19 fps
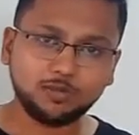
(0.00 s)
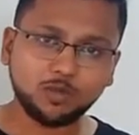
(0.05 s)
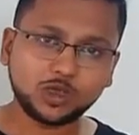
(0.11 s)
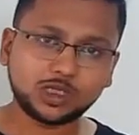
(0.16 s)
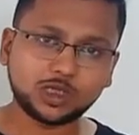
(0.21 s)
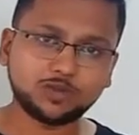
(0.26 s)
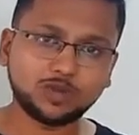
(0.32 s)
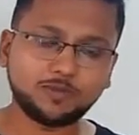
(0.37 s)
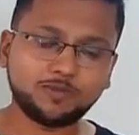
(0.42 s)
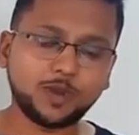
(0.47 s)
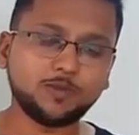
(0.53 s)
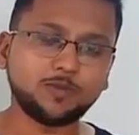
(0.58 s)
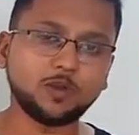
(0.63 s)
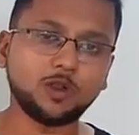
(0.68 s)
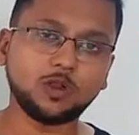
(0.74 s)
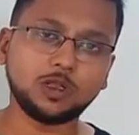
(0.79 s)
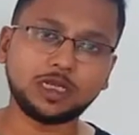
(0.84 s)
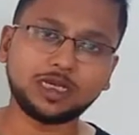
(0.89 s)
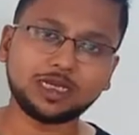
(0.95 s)
most of the
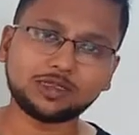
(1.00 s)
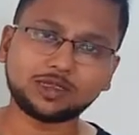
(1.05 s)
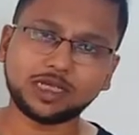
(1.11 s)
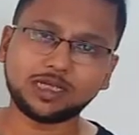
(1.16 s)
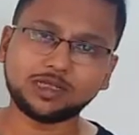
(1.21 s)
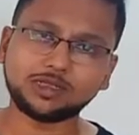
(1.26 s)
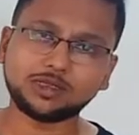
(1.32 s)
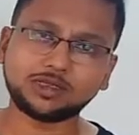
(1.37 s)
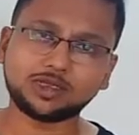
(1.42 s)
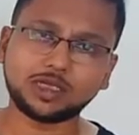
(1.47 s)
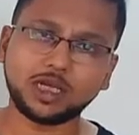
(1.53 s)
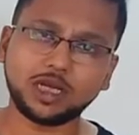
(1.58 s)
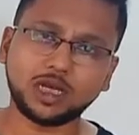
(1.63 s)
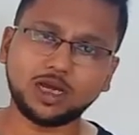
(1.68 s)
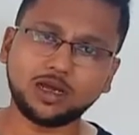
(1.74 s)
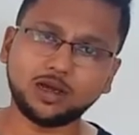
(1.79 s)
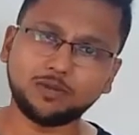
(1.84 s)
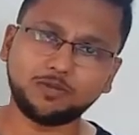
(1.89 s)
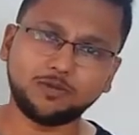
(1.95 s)
people, in a sense,
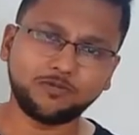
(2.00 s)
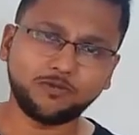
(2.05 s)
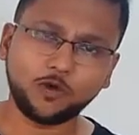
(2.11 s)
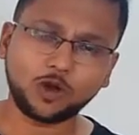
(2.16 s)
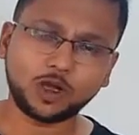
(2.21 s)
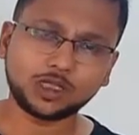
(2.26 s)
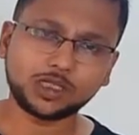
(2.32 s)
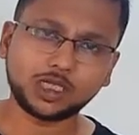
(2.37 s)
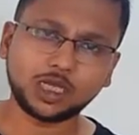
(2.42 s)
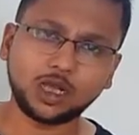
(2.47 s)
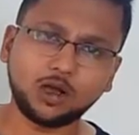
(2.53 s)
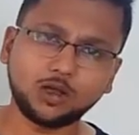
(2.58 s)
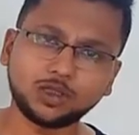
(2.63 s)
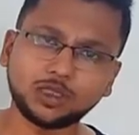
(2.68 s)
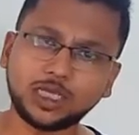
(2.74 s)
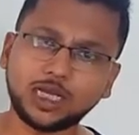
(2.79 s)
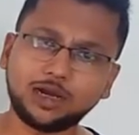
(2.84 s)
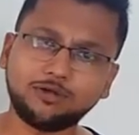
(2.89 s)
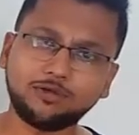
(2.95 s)
focusing
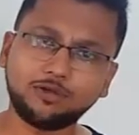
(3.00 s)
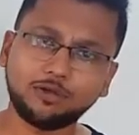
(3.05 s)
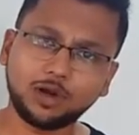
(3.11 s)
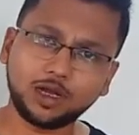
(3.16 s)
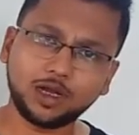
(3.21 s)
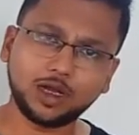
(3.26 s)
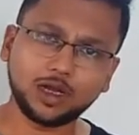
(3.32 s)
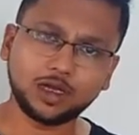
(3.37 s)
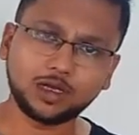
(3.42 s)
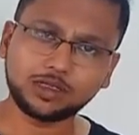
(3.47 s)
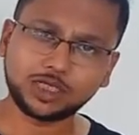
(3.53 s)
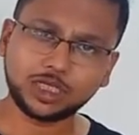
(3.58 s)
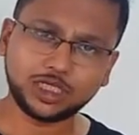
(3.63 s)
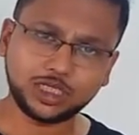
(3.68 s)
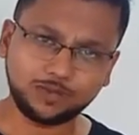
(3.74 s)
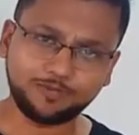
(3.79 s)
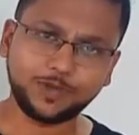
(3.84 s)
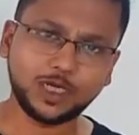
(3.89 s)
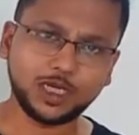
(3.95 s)
on their
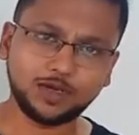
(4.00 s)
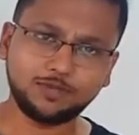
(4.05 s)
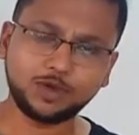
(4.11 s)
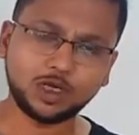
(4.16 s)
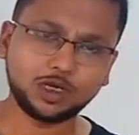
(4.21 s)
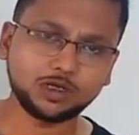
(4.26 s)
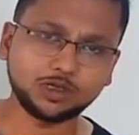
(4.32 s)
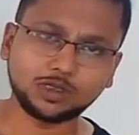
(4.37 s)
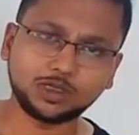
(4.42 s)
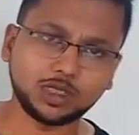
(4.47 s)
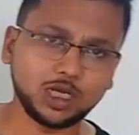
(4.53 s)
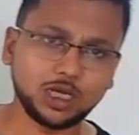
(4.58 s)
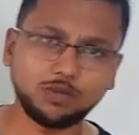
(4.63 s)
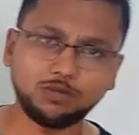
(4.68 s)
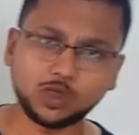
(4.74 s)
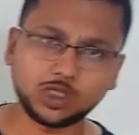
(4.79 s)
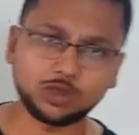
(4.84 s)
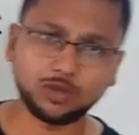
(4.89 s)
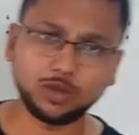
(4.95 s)
CGPA, because
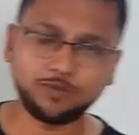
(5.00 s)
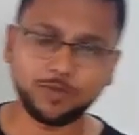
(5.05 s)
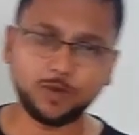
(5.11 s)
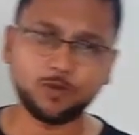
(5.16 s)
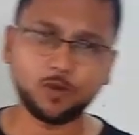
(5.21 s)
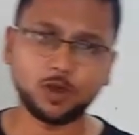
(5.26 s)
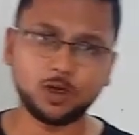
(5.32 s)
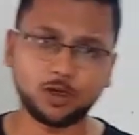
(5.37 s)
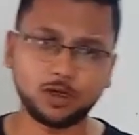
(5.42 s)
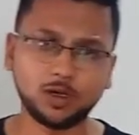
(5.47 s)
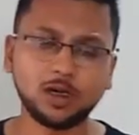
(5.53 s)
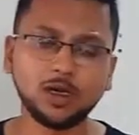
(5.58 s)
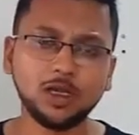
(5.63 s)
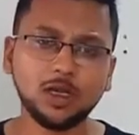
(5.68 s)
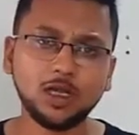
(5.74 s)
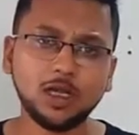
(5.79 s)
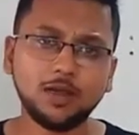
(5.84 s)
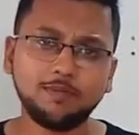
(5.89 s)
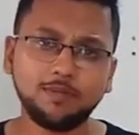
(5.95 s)
most of the people
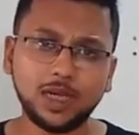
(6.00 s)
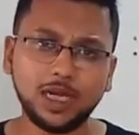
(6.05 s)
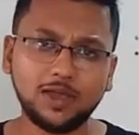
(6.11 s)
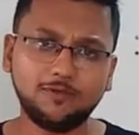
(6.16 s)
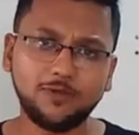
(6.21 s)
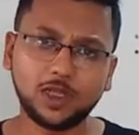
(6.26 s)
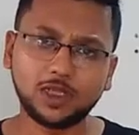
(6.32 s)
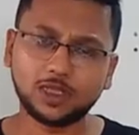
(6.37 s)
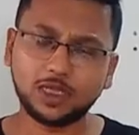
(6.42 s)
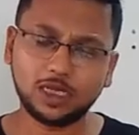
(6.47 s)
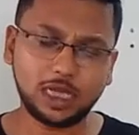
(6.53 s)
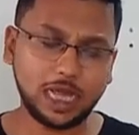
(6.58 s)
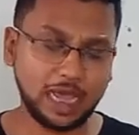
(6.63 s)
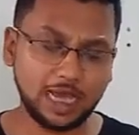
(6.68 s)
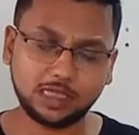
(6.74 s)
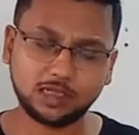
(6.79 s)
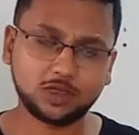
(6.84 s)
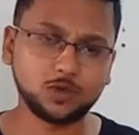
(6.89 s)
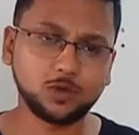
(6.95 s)
believe
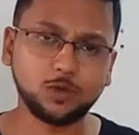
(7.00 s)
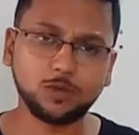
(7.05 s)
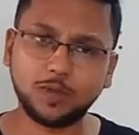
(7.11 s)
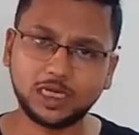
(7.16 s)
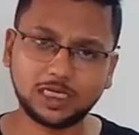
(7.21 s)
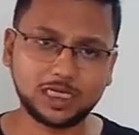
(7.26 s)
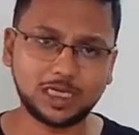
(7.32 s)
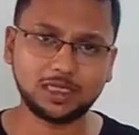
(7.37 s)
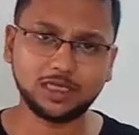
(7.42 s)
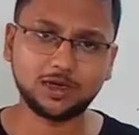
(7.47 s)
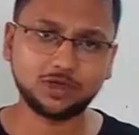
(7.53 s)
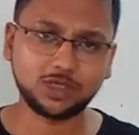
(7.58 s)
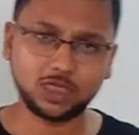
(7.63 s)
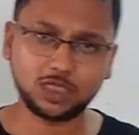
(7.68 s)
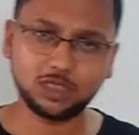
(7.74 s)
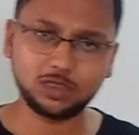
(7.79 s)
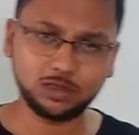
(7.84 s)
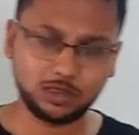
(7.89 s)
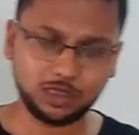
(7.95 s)
has to maintain their
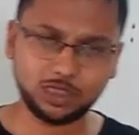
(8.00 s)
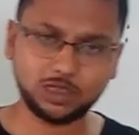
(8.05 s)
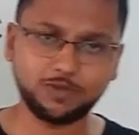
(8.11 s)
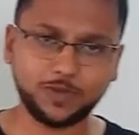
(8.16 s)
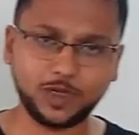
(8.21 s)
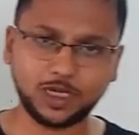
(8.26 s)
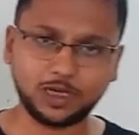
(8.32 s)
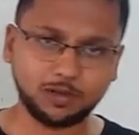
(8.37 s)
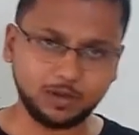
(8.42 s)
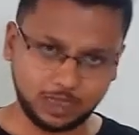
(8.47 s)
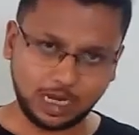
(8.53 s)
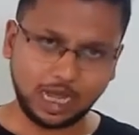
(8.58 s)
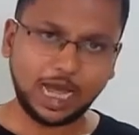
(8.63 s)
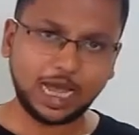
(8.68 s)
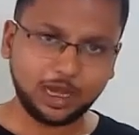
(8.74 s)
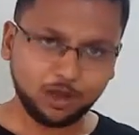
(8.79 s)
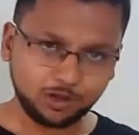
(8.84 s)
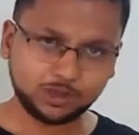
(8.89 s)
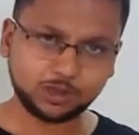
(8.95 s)
CGPA.
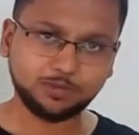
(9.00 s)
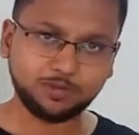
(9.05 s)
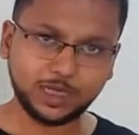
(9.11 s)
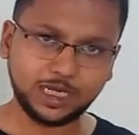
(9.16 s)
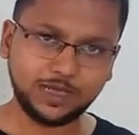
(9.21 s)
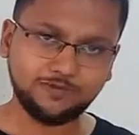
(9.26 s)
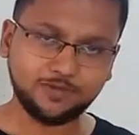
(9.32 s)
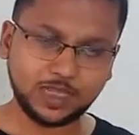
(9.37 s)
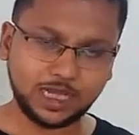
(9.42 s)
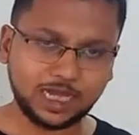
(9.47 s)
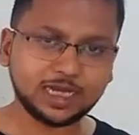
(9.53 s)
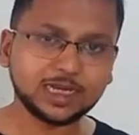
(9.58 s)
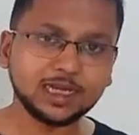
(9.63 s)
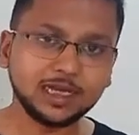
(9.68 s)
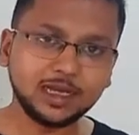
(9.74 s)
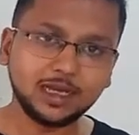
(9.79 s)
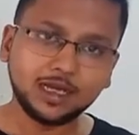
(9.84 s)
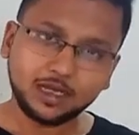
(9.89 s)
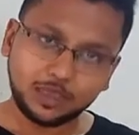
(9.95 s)
I also believe
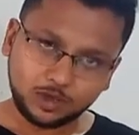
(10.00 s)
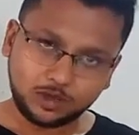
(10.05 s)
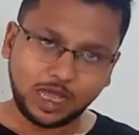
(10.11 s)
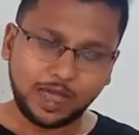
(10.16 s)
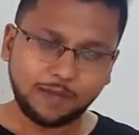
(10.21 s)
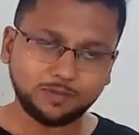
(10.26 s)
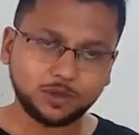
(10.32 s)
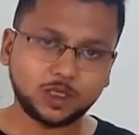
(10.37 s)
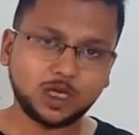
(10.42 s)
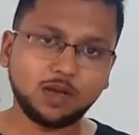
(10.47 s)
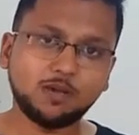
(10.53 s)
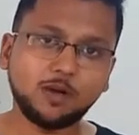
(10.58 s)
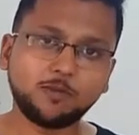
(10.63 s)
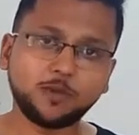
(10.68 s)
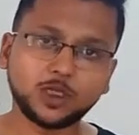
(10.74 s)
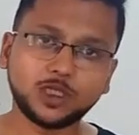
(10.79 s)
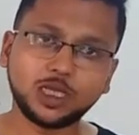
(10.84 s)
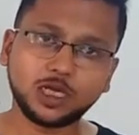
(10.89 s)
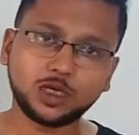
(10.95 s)
that you have to come
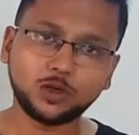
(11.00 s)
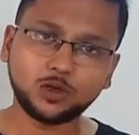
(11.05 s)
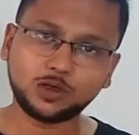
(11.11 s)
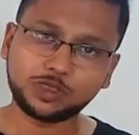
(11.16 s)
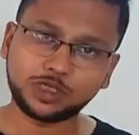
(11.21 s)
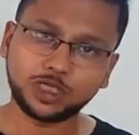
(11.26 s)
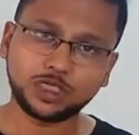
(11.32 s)
up with a good